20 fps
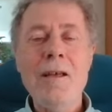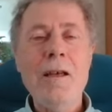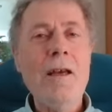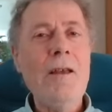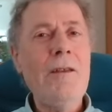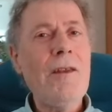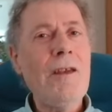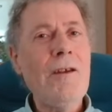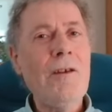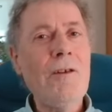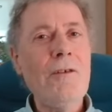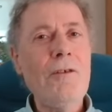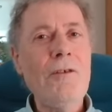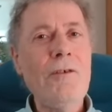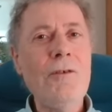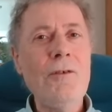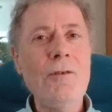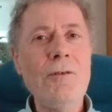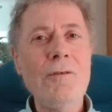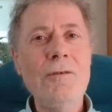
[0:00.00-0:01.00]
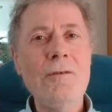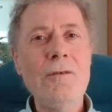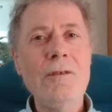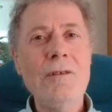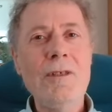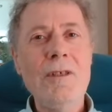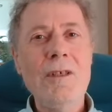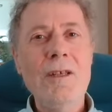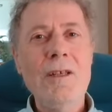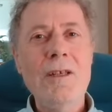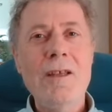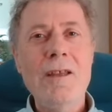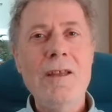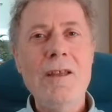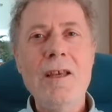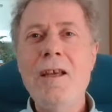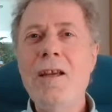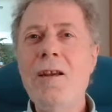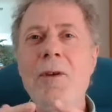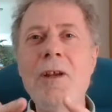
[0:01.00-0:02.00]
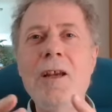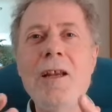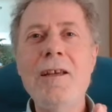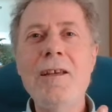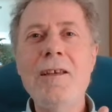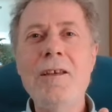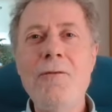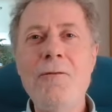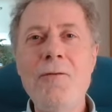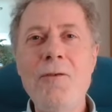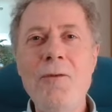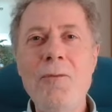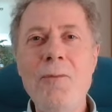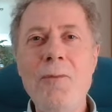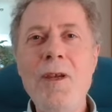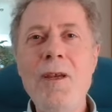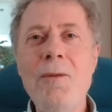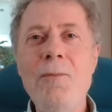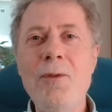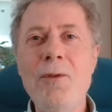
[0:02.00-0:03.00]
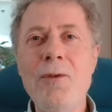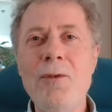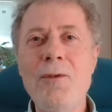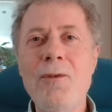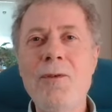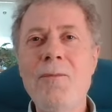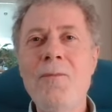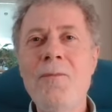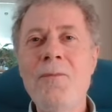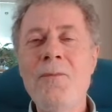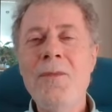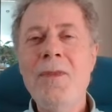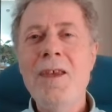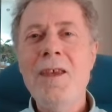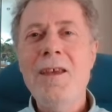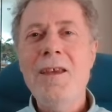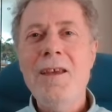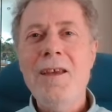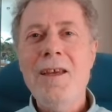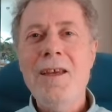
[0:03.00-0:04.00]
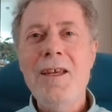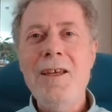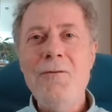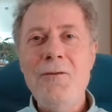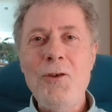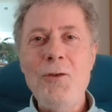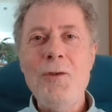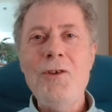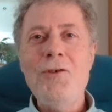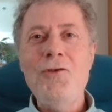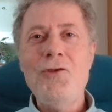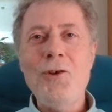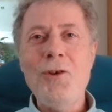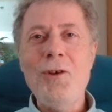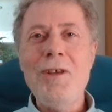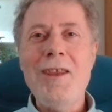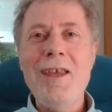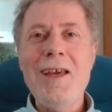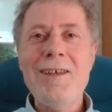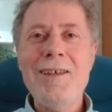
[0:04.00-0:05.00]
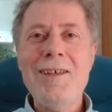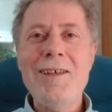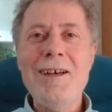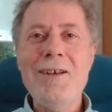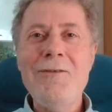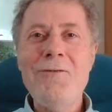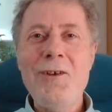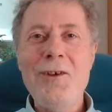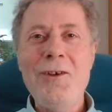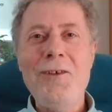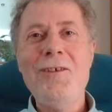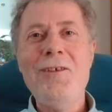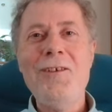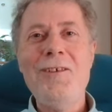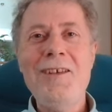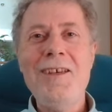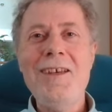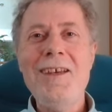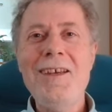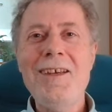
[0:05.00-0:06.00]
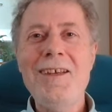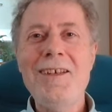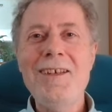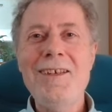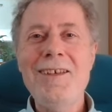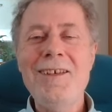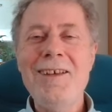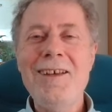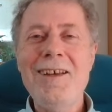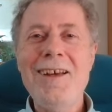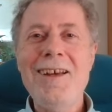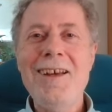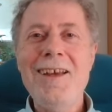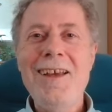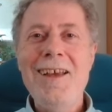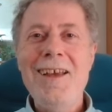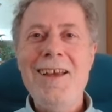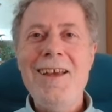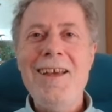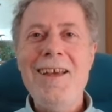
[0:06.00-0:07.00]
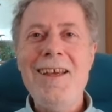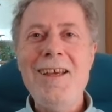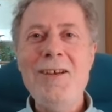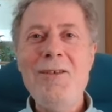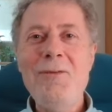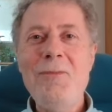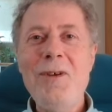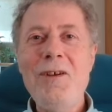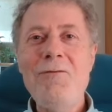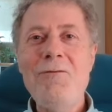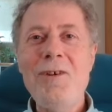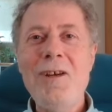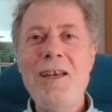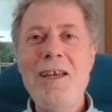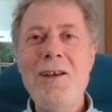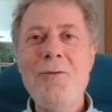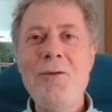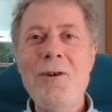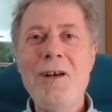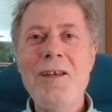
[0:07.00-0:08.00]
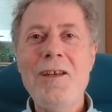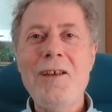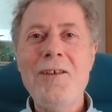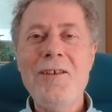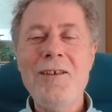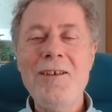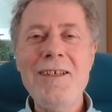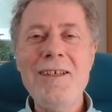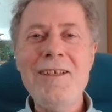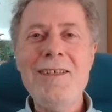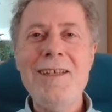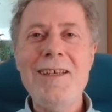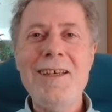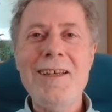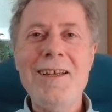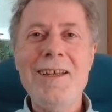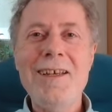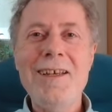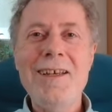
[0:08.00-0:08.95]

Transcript: and they're not at all. They're going to be like different people. And if you enjoy that diversity, and it can be really quite exciting,